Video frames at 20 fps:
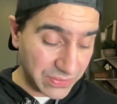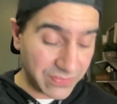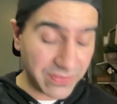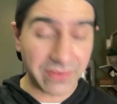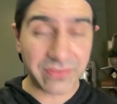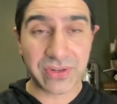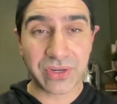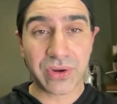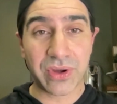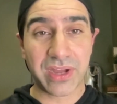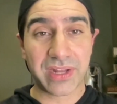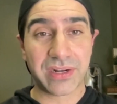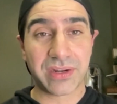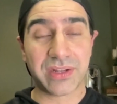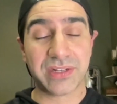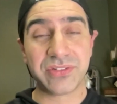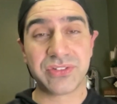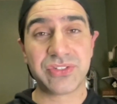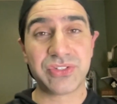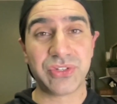you've ever gone
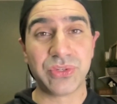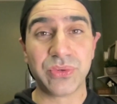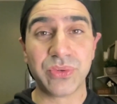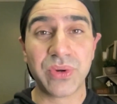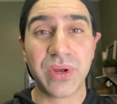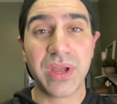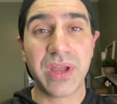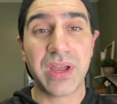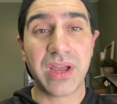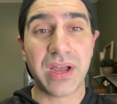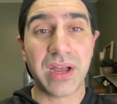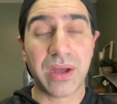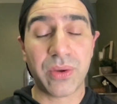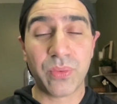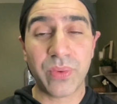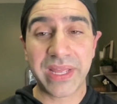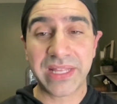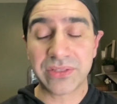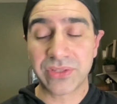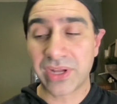on to a
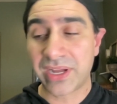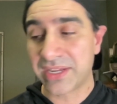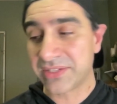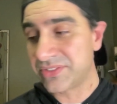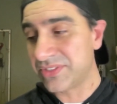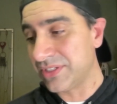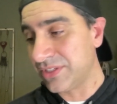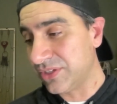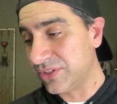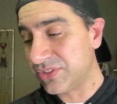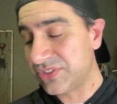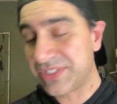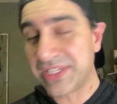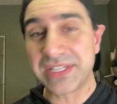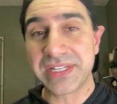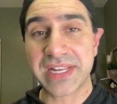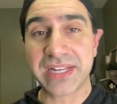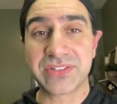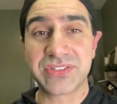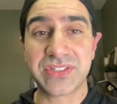weight loss and you sit
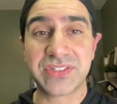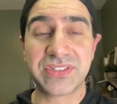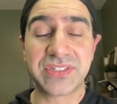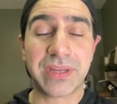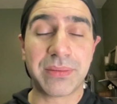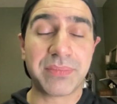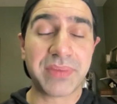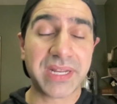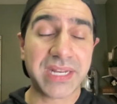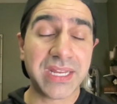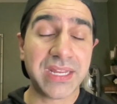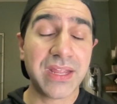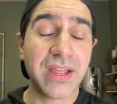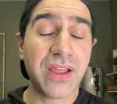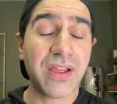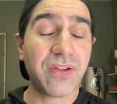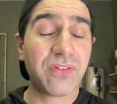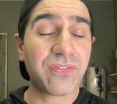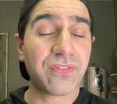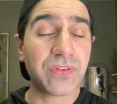next to somebody.
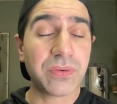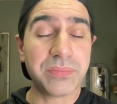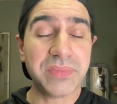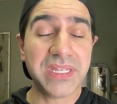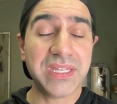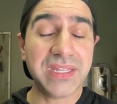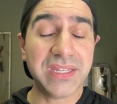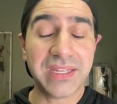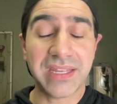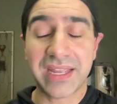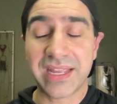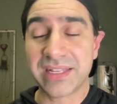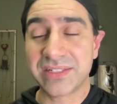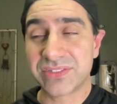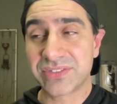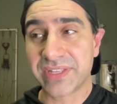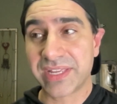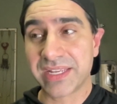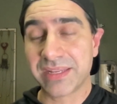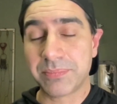For me,
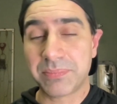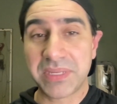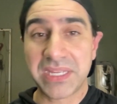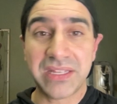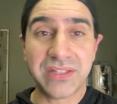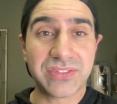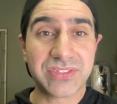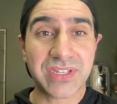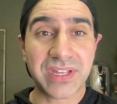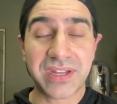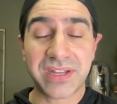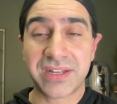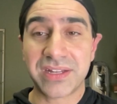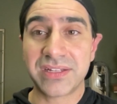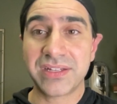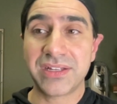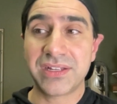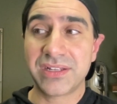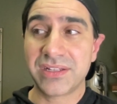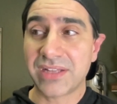it's like pizza,
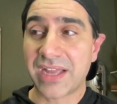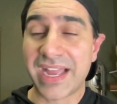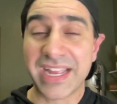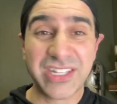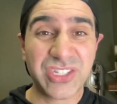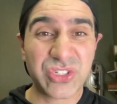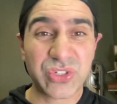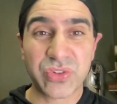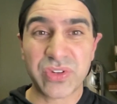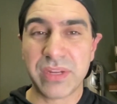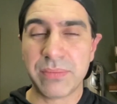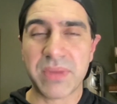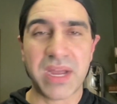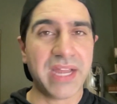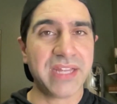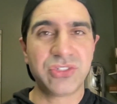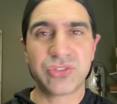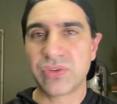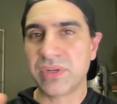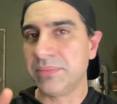ice cream.
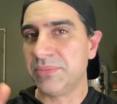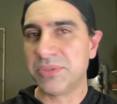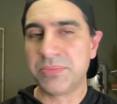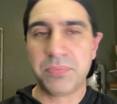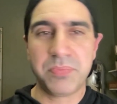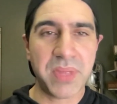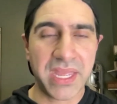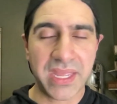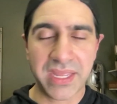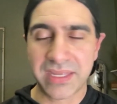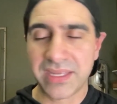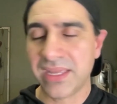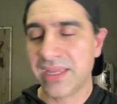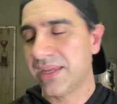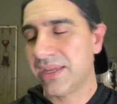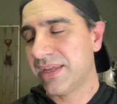Ice cream's big.